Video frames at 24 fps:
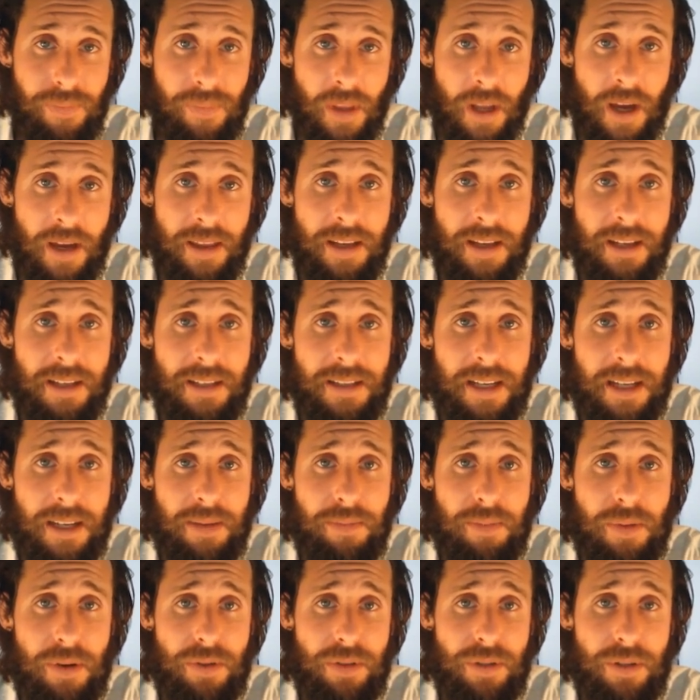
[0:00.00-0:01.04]
I think the second
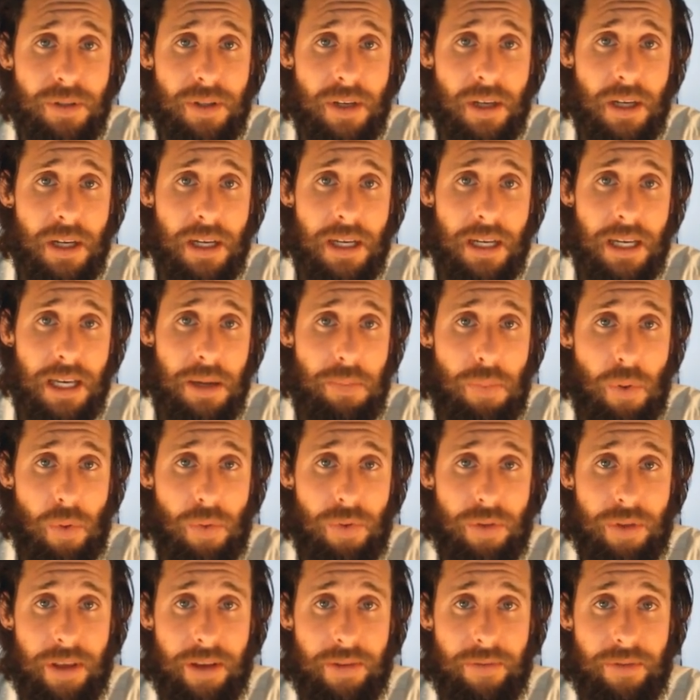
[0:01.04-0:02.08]
most
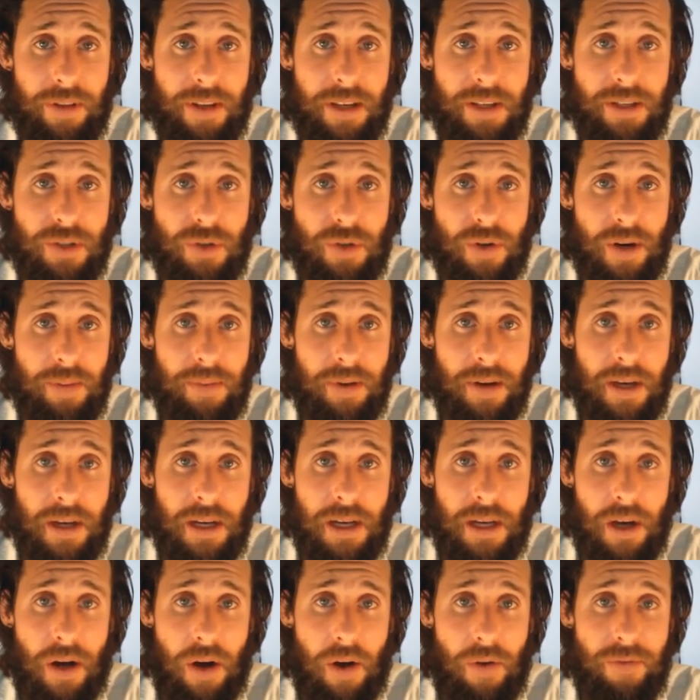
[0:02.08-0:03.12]
important thing for this trip,
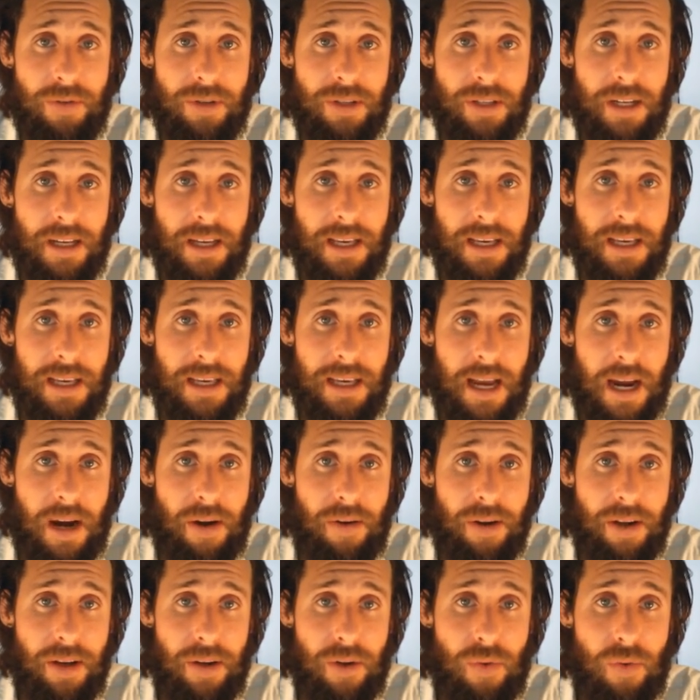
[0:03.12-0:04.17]
obviously
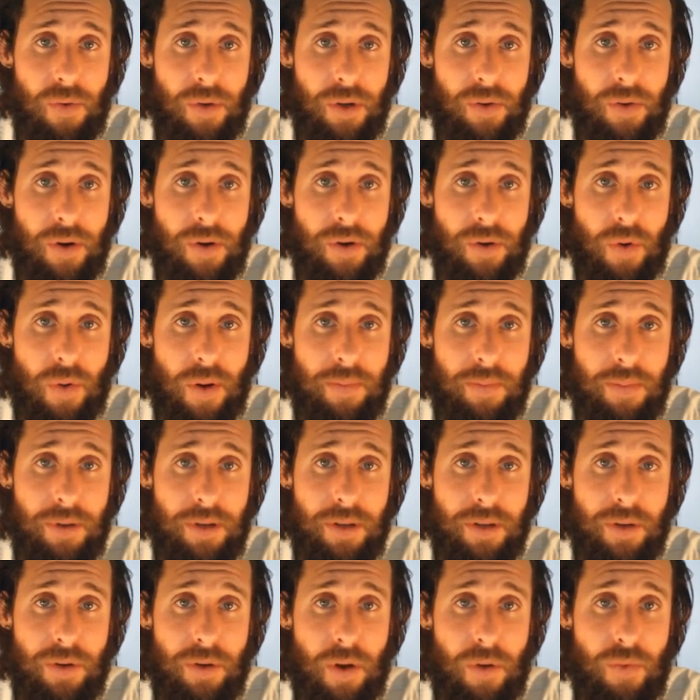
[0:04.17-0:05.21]
carrying all your own
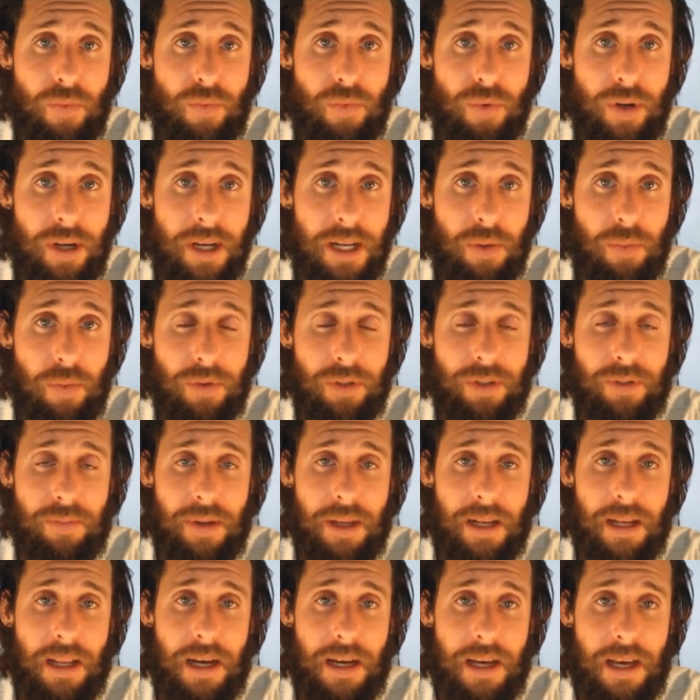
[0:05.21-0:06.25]
equipment, you don't really want to be
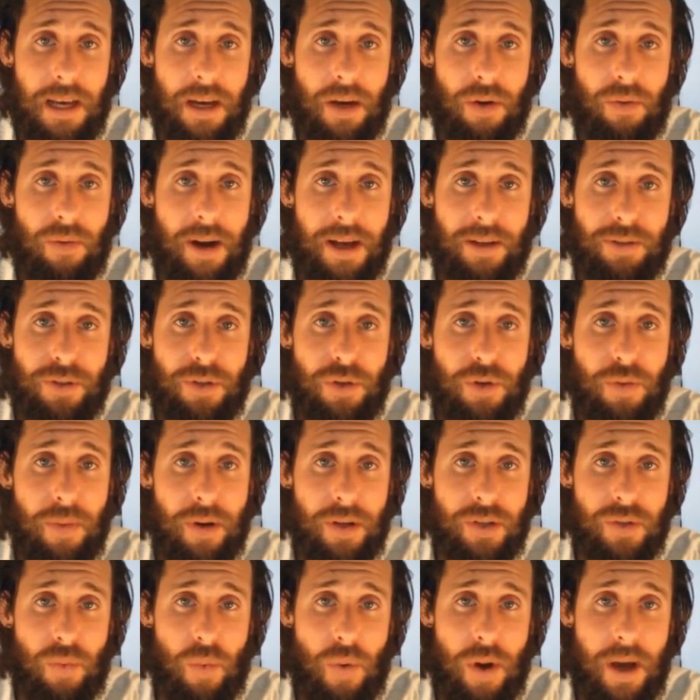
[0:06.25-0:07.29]
lugging around too
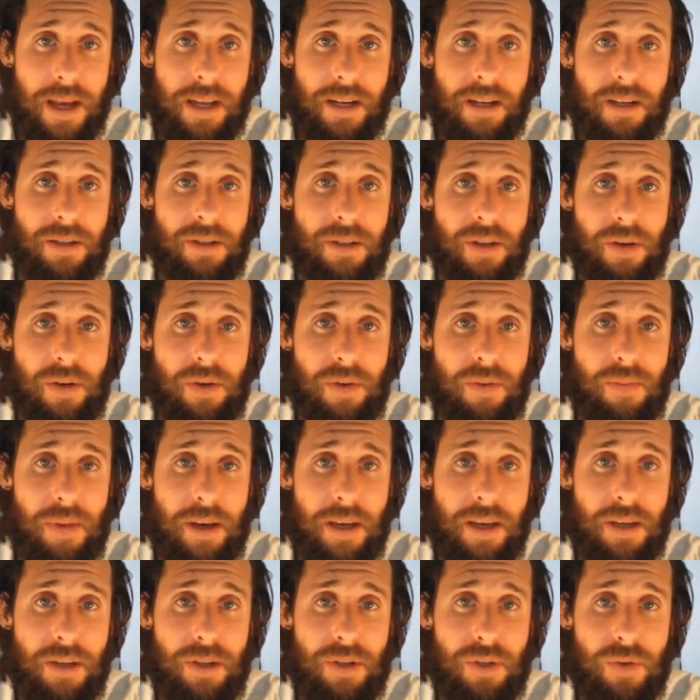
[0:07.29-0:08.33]
much weight, so
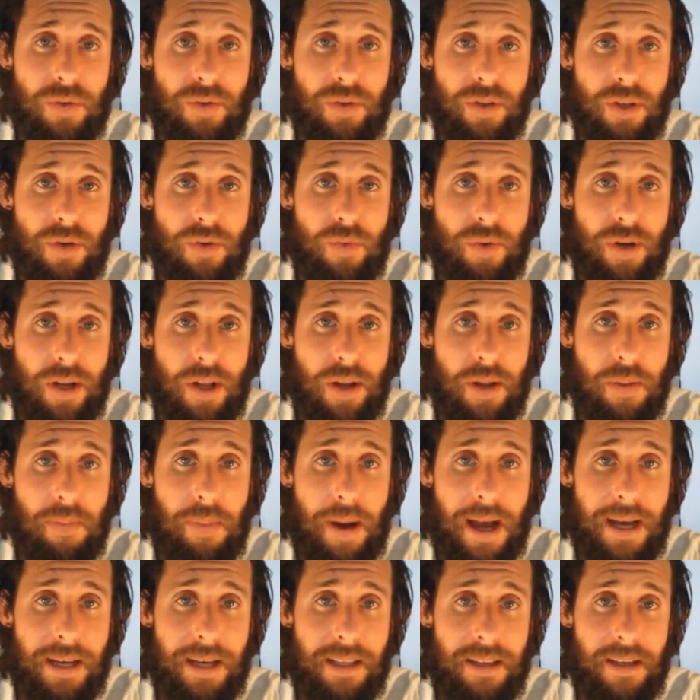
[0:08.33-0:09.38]
making sure that you really only
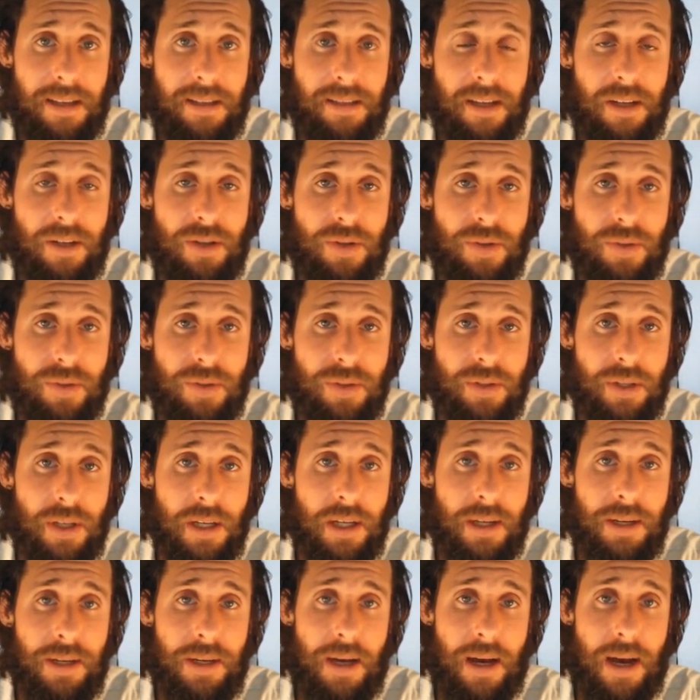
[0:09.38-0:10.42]
pack the essentials,
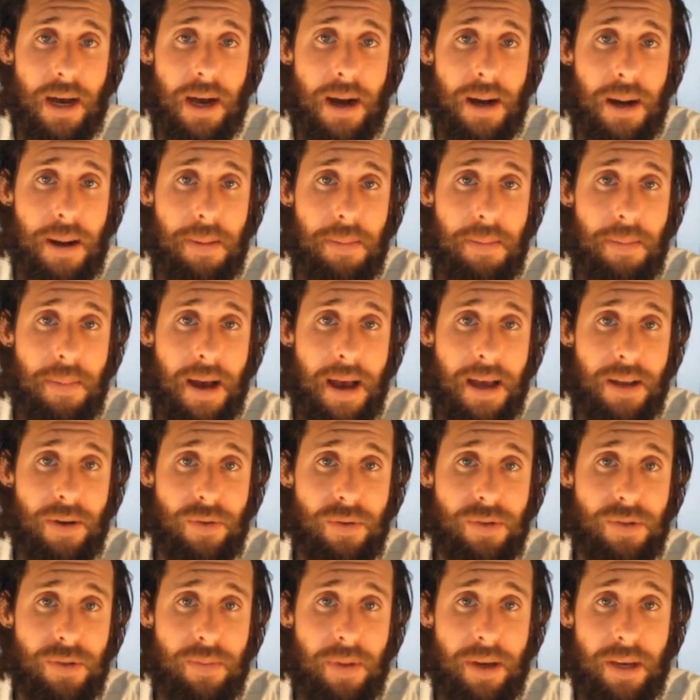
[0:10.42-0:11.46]
and
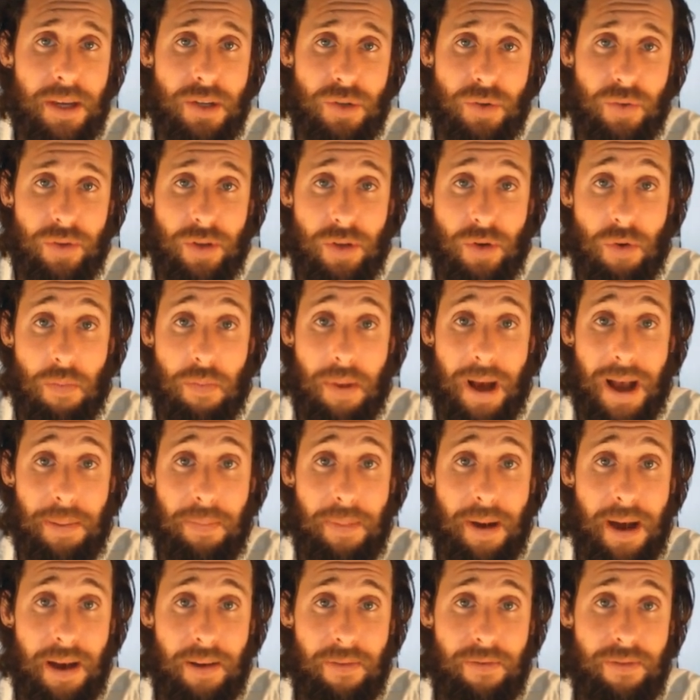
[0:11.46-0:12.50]
also making sure that your
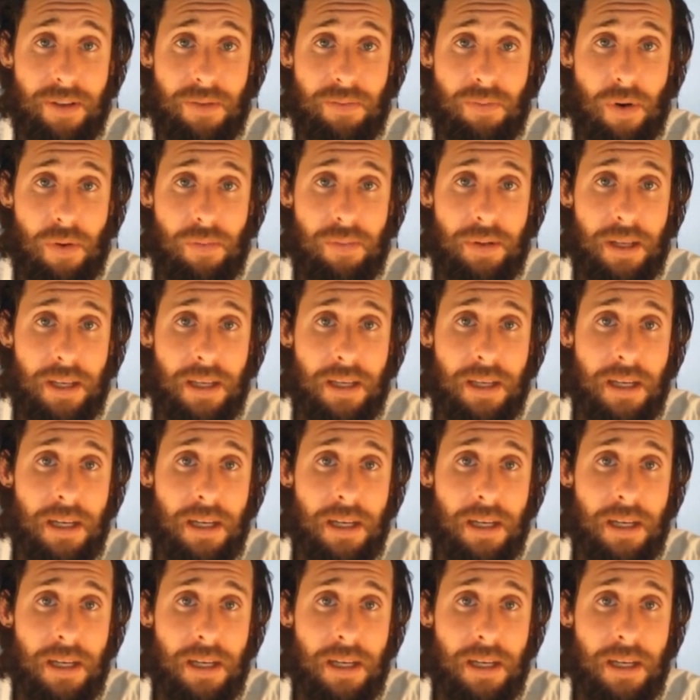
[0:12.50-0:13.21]
backpack fits properly.